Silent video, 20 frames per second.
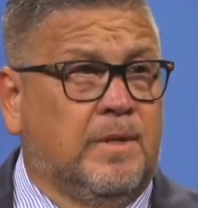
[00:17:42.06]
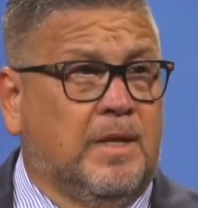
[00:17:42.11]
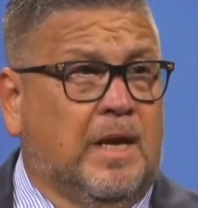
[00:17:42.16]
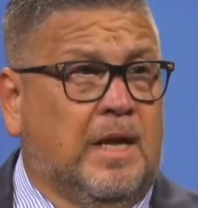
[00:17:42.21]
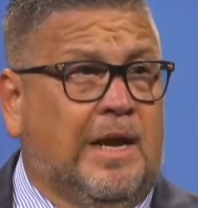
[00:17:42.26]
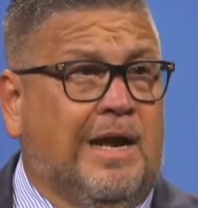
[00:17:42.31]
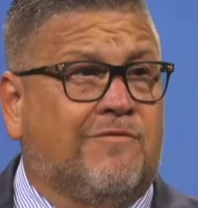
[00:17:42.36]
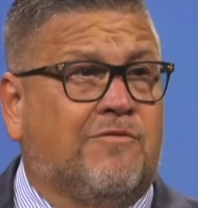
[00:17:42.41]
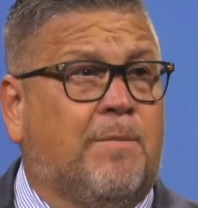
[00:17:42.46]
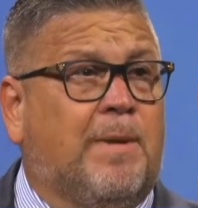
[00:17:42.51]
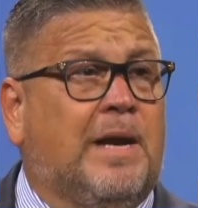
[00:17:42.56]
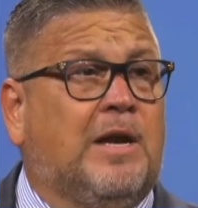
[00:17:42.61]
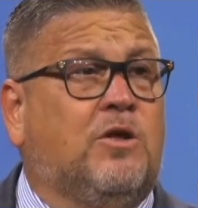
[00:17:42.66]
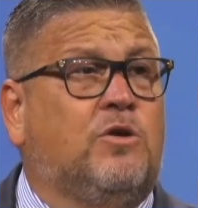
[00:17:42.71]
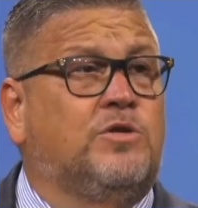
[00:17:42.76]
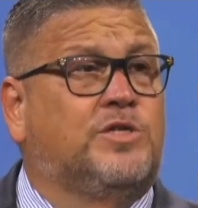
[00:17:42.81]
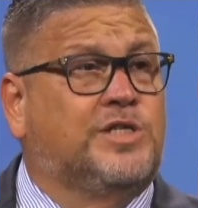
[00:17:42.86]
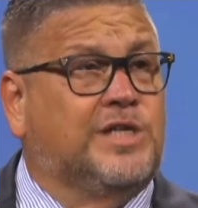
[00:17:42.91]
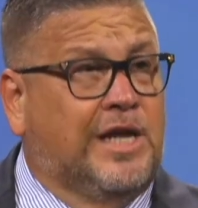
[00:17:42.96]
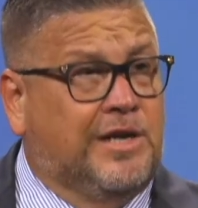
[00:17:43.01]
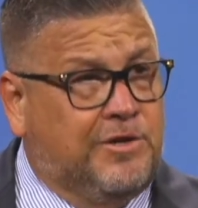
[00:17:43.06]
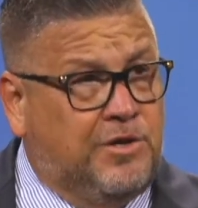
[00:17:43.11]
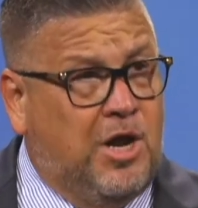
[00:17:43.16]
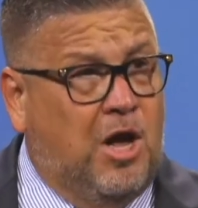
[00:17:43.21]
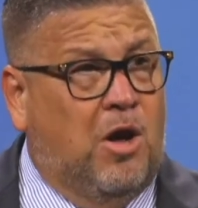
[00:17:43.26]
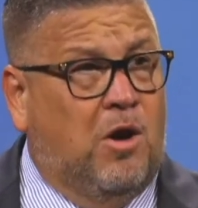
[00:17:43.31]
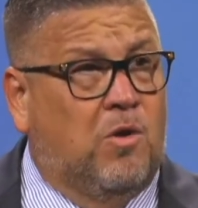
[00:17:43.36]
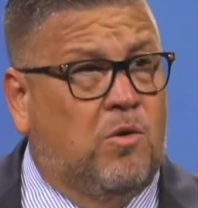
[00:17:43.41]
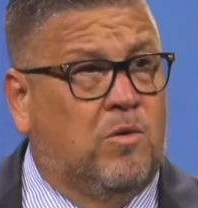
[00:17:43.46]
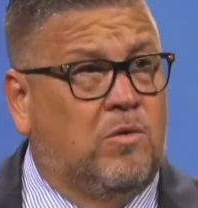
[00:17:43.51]
and everybody who said
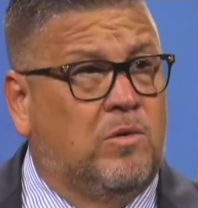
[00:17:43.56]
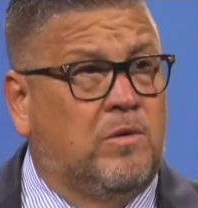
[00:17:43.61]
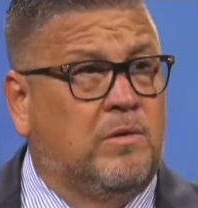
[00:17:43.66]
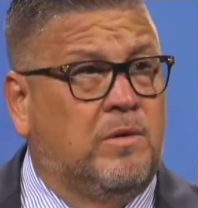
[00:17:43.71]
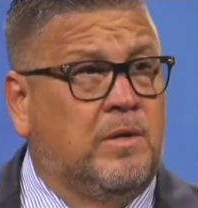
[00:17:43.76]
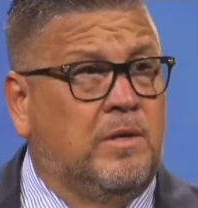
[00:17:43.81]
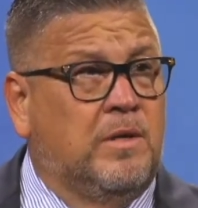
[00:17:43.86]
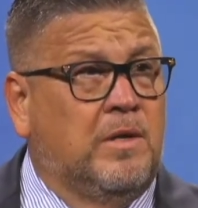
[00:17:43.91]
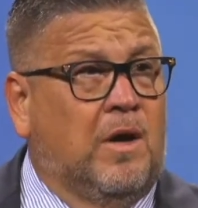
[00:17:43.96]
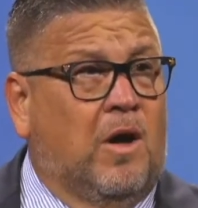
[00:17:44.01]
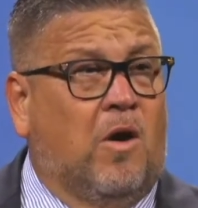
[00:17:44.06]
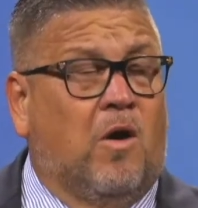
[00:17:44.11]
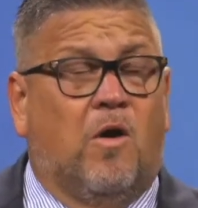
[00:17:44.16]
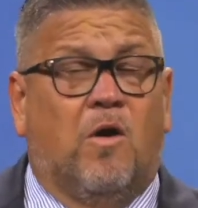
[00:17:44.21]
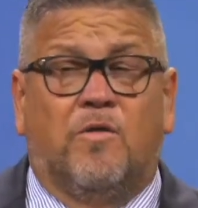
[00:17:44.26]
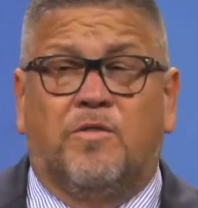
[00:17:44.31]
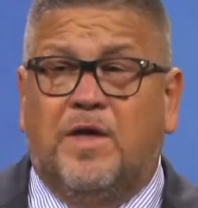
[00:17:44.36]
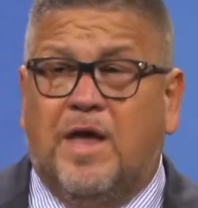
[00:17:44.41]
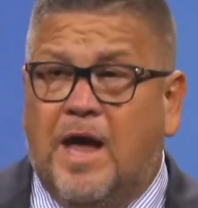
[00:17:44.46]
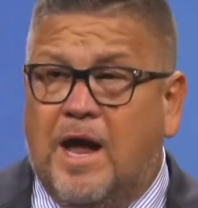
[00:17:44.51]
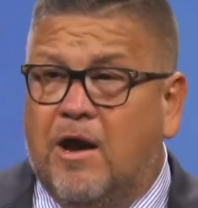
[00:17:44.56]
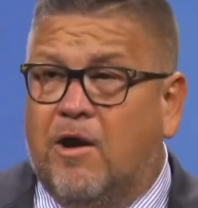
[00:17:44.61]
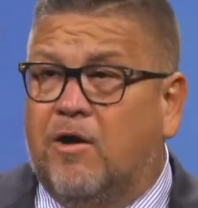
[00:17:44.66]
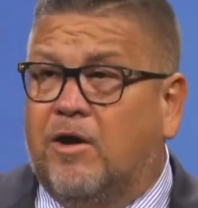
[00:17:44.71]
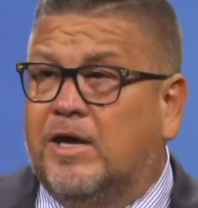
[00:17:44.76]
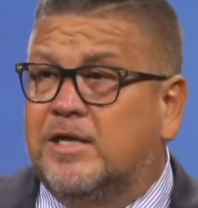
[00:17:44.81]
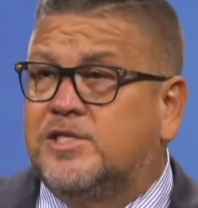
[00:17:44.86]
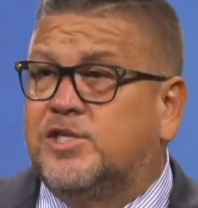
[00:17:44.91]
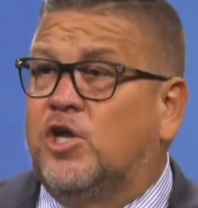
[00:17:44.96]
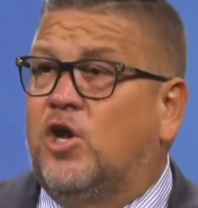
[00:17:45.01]
no, all the
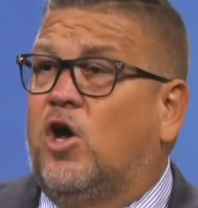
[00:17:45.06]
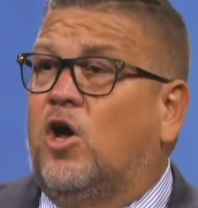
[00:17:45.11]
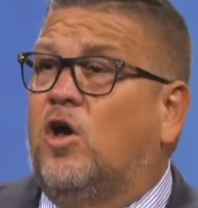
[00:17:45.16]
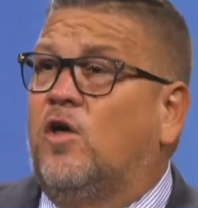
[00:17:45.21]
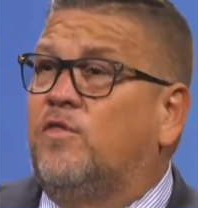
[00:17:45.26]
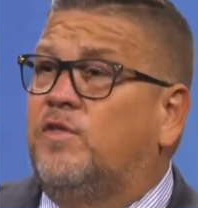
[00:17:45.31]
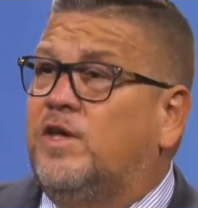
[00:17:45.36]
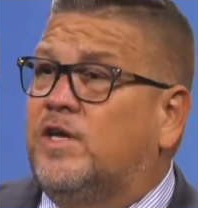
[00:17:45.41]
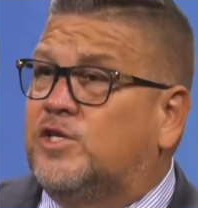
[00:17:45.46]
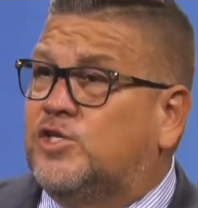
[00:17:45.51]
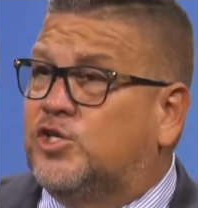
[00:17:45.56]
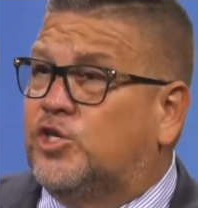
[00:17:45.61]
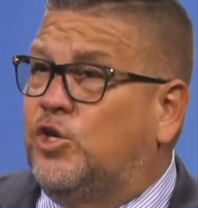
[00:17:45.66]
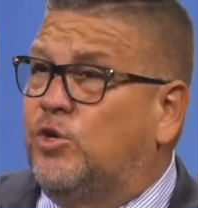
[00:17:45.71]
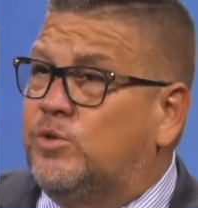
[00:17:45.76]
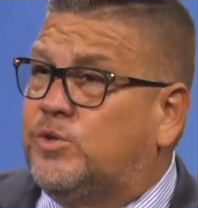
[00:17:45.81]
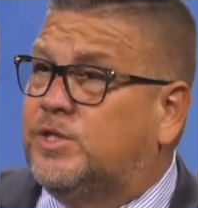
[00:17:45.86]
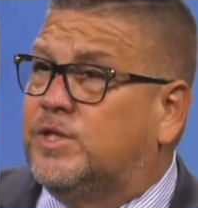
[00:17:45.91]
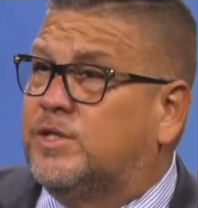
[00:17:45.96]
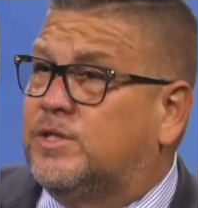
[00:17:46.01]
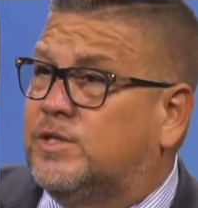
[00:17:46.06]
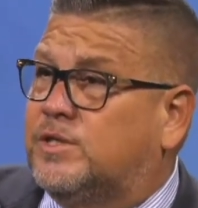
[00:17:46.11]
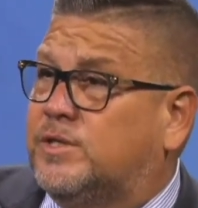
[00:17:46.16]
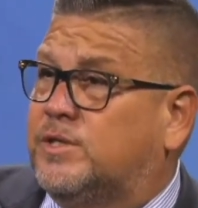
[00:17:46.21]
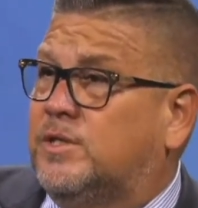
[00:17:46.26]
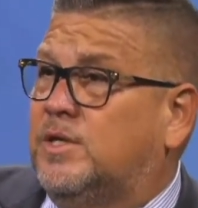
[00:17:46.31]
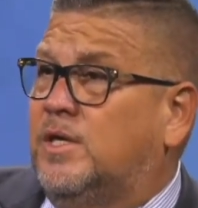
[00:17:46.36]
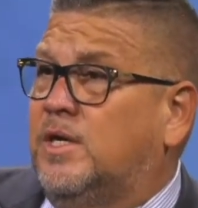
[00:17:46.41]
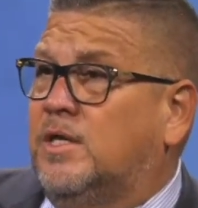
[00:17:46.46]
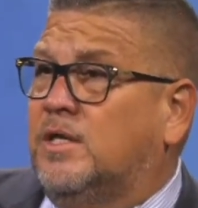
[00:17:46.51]
arrogance and all the
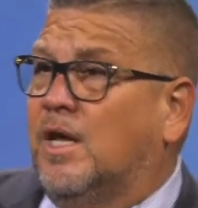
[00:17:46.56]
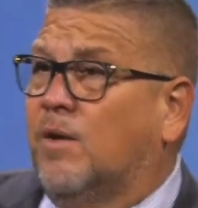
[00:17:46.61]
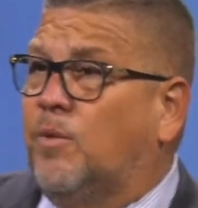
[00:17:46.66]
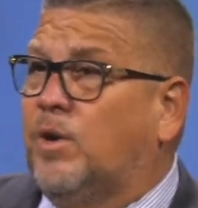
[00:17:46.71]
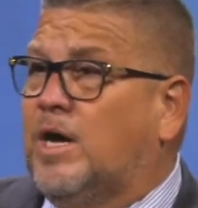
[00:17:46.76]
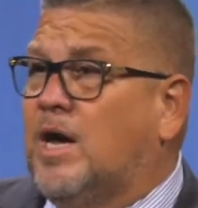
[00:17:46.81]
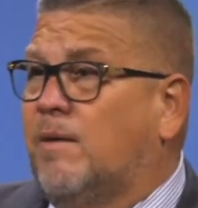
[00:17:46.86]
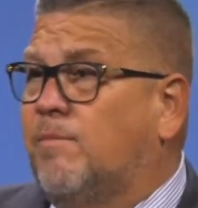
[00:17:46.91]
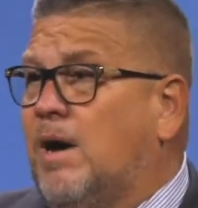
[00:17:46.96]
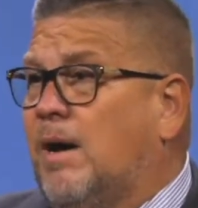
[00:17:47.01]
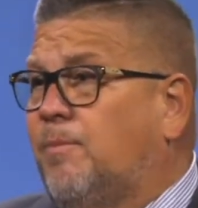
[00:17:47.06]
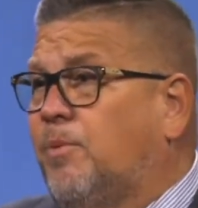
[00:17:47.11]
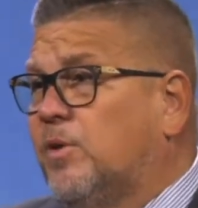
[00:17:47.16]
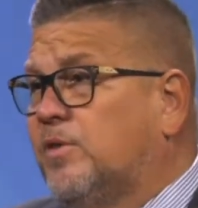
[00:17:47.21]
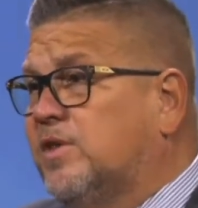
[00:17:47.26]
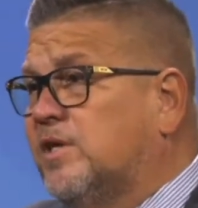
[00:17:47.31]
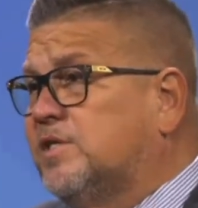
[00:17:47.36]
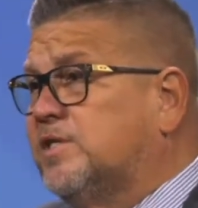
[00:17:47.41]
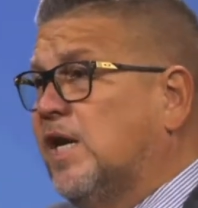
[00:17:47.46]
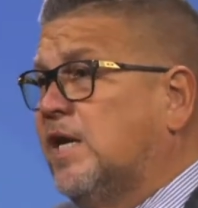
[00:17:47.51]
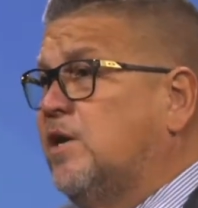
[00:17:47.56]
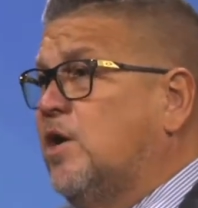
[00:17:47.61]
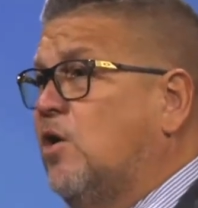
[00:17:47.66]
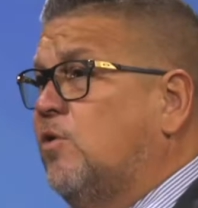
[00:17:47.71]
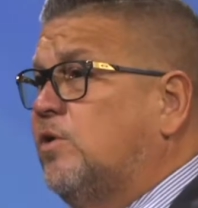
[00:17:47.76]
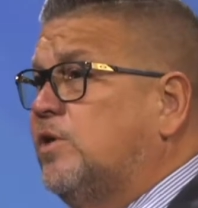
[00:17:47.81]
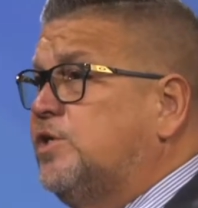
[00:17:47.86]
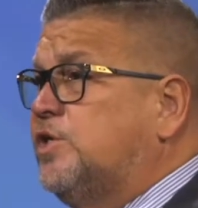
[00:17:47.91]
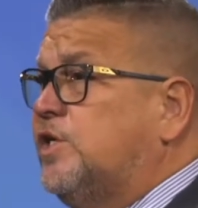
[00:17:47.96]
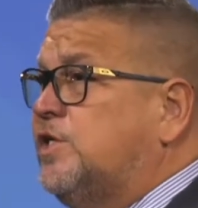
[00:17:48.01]
excuses that we come up with to say
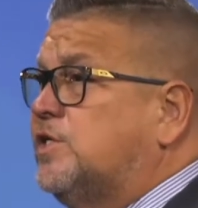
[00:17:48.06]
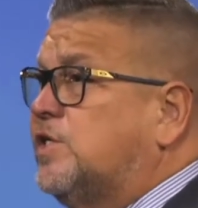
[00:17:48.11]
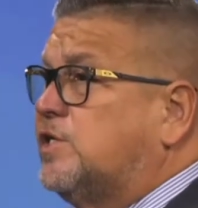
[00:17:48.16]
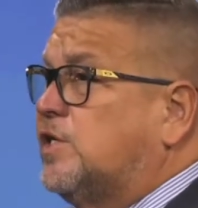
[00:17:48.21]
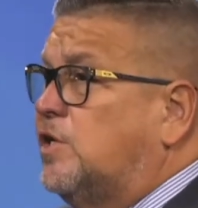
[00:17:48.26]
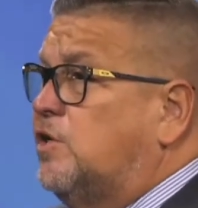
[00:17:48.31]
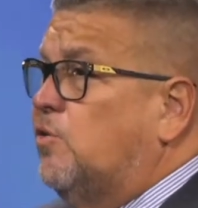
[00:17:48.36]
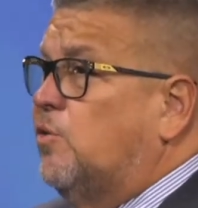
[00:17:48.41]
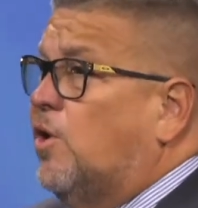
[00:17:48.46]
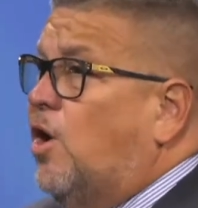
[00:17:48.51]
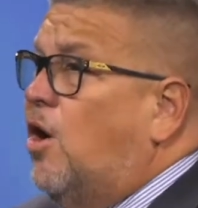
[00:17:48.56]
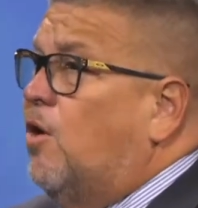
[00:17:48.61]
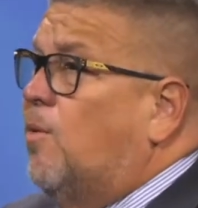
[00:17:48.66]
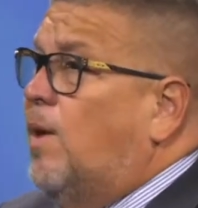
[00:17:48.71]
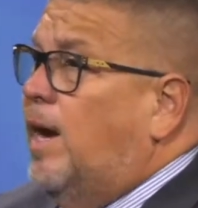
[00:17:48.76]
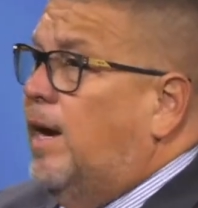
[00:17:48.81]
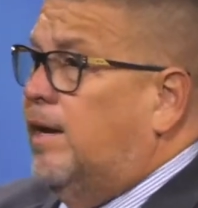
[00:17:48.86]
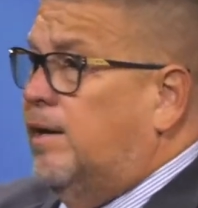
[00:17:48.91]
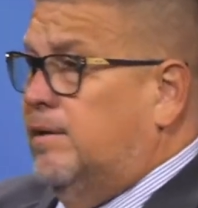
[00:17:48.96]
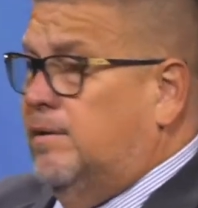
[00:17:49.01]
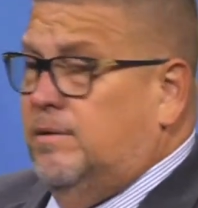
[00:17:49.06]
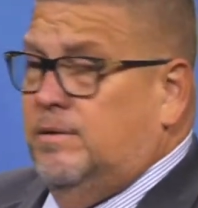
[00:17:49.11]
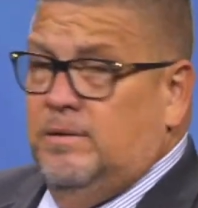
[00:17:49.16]
no to Jesus and do it our way.